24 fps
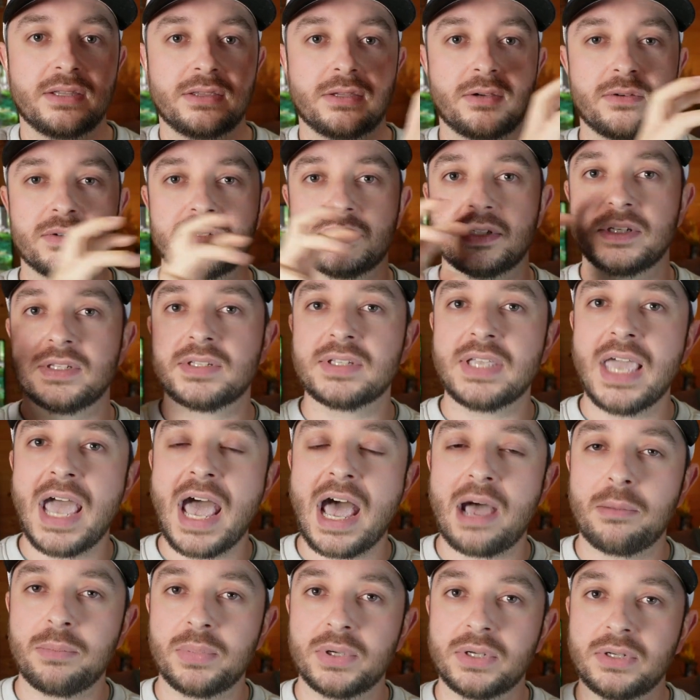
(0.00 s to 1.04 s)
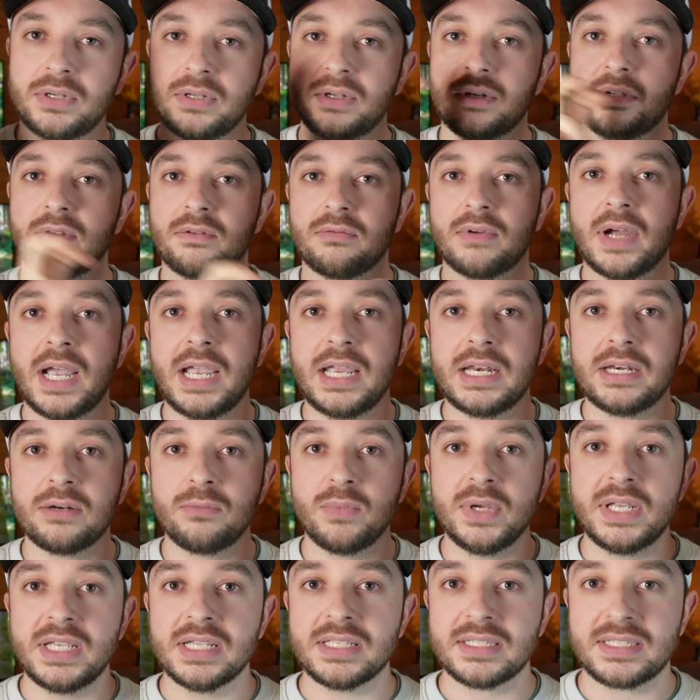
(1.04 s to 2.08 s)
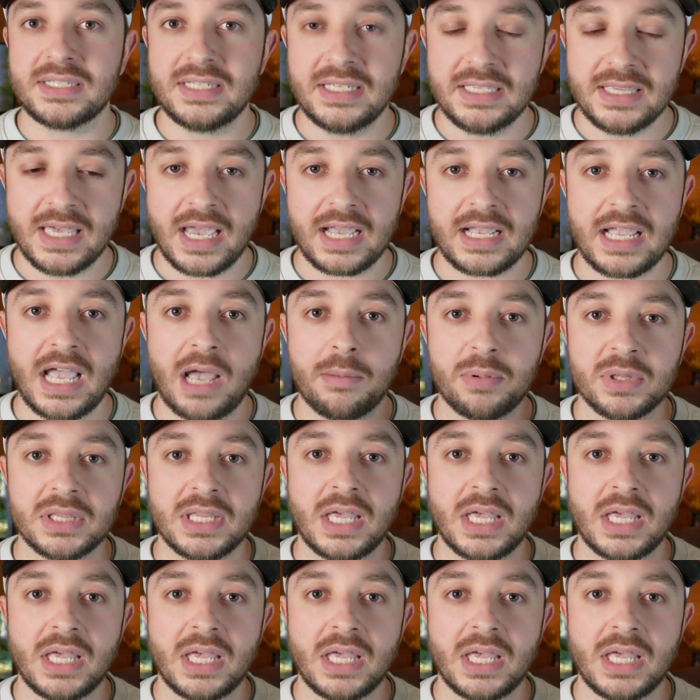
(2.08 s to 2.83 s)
There's this gap, right? And we can see that gap.